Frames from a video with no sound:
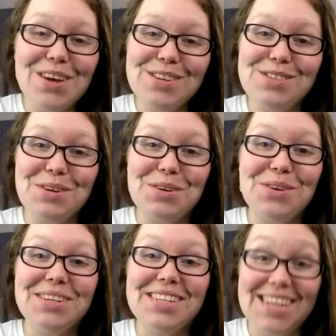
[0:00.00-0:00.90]

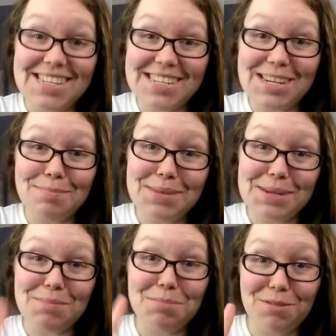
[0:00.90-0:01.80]
So today's
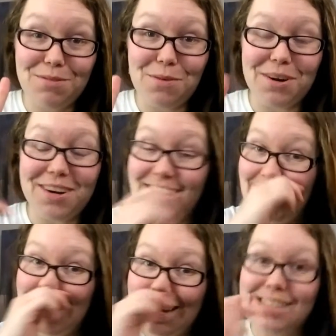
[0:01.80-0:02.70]
tip number 4,
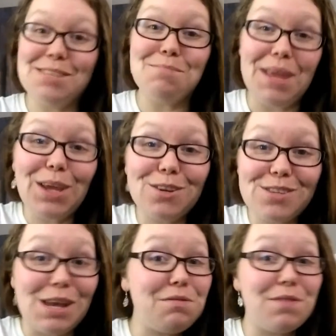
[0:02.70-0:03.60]
is to make
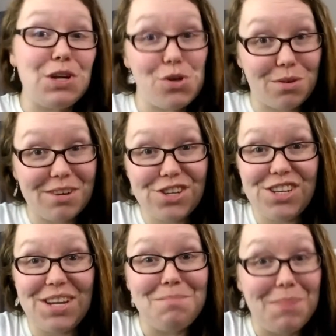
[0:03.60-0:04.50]
yourself a
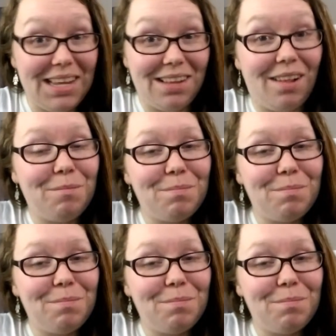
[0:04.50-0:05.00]
nourishing meal.